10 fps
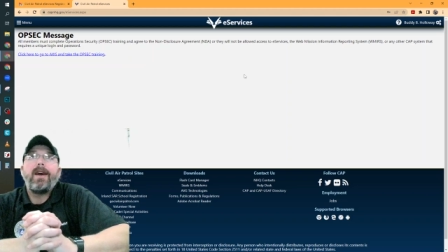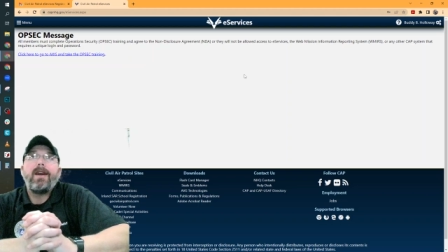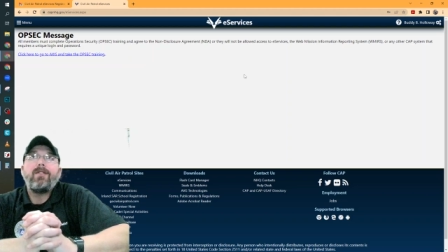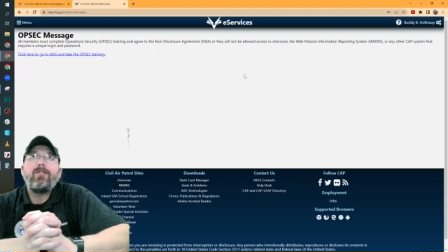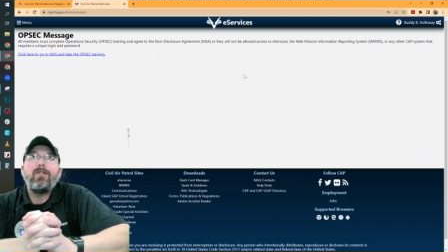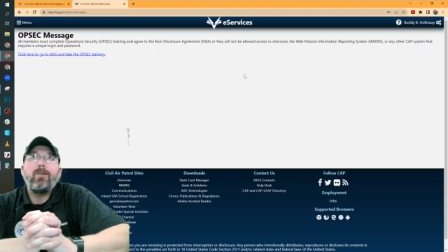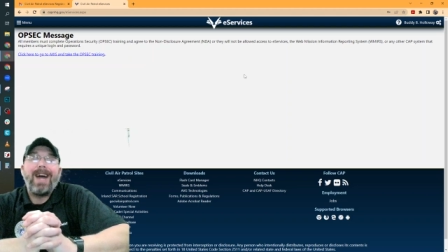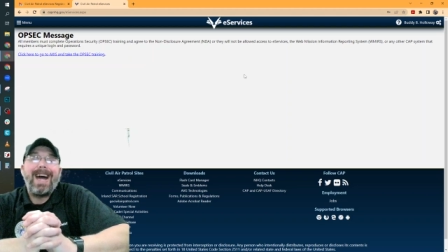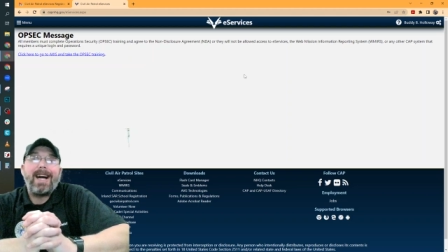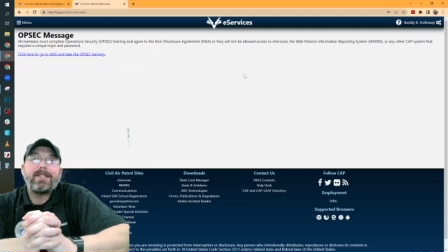
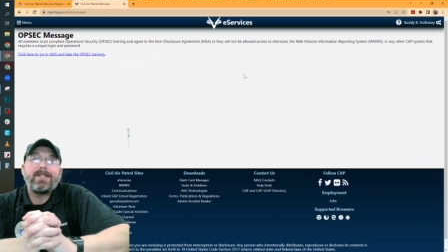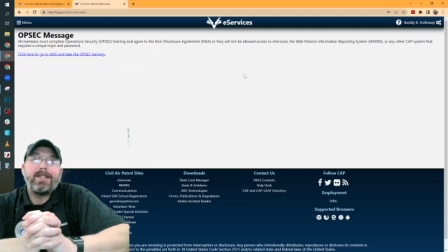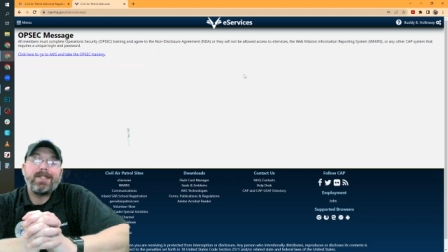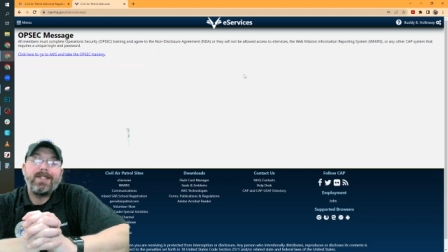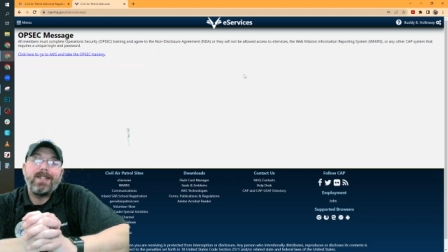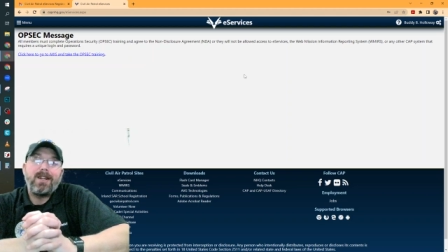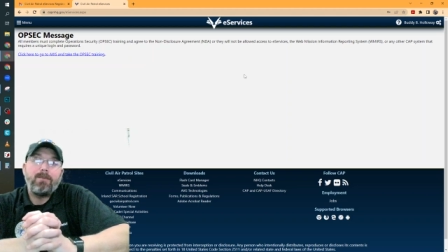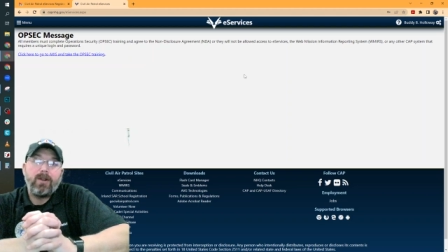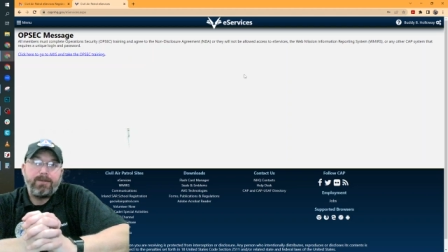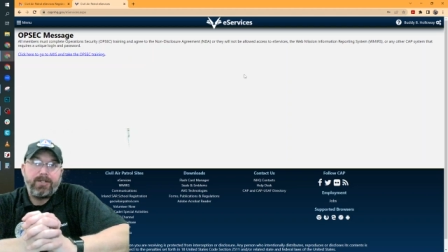to access a
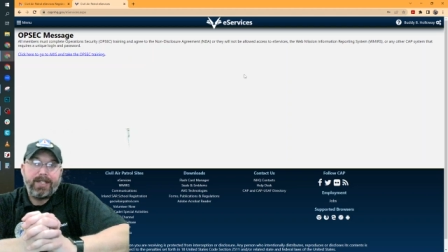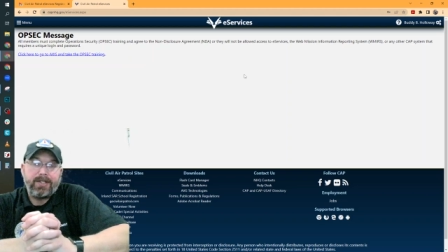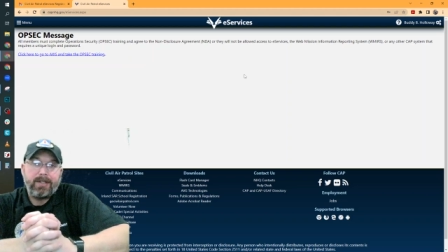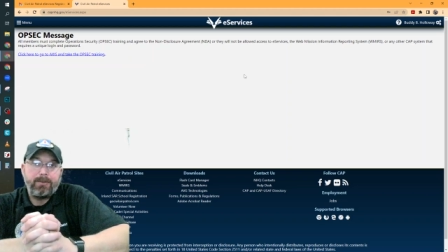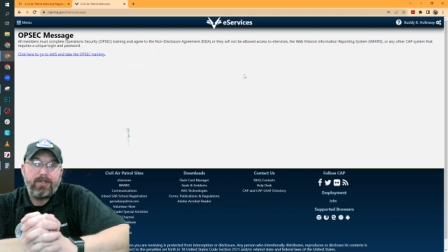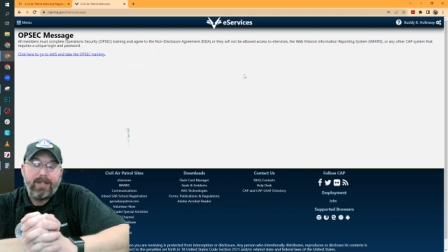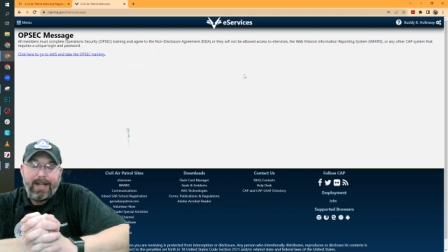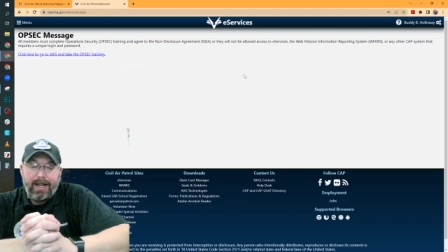number of systems.